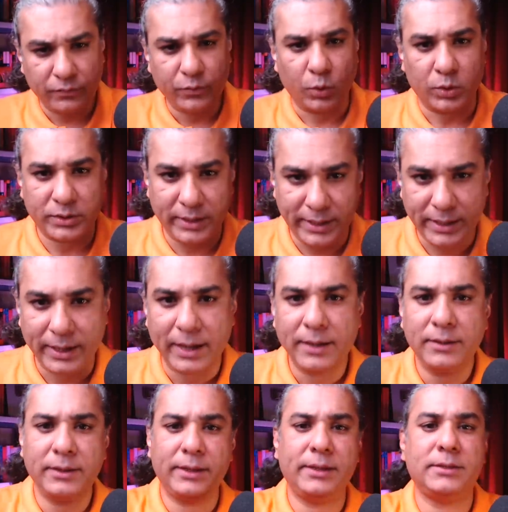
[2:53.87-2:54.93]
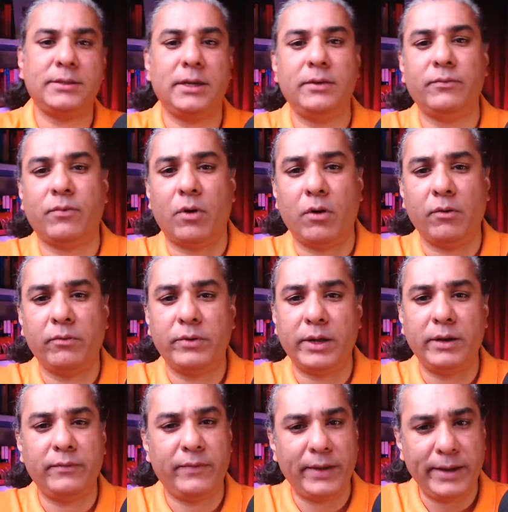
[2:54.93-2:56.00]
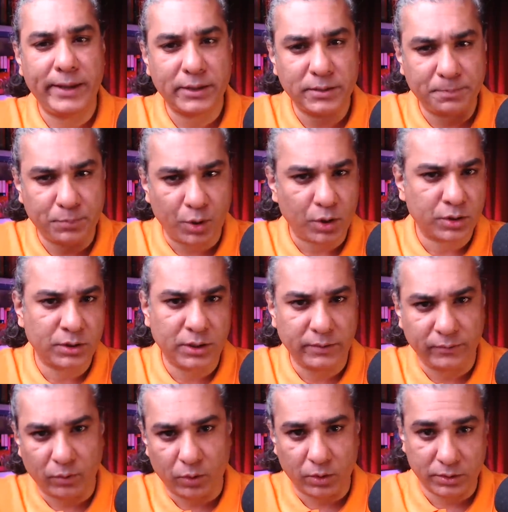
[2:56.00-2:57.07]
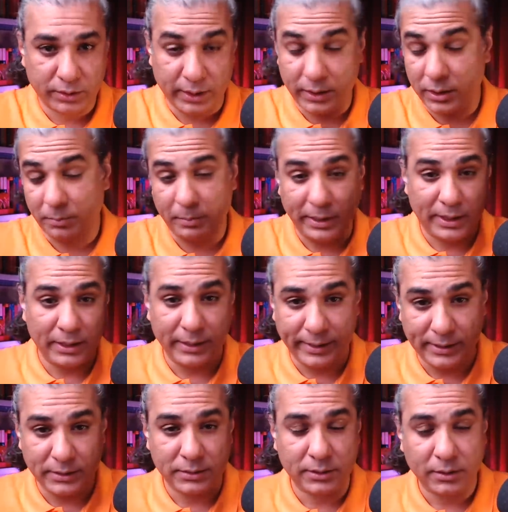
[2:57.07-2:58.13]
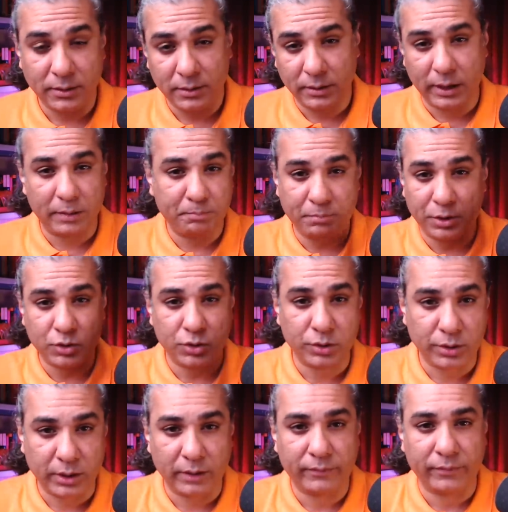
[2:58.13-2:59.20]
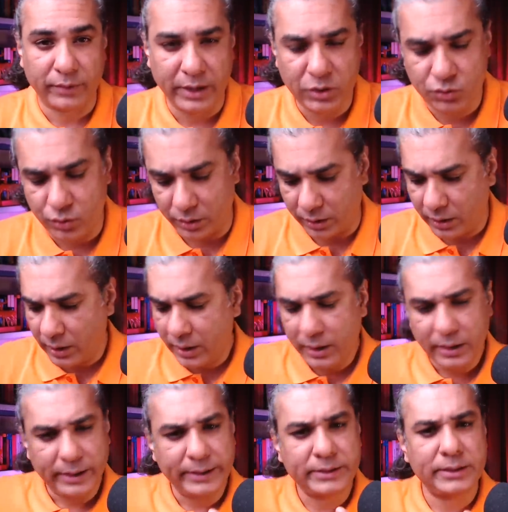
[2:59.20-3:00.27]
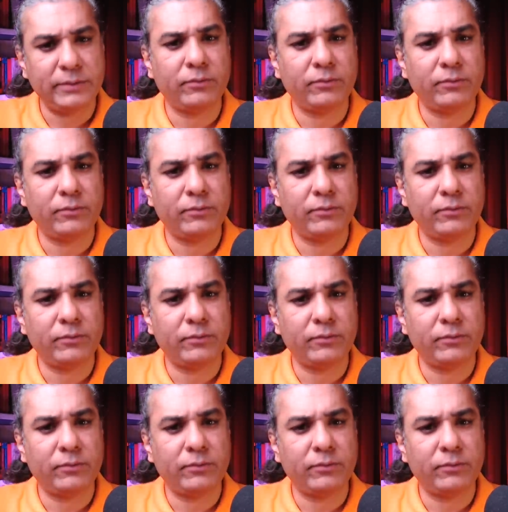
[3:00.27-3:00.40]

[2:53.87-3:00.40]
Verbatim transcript: of course, Iran is involved in various proxy wars in the Middle East and Persian Gulf region. It's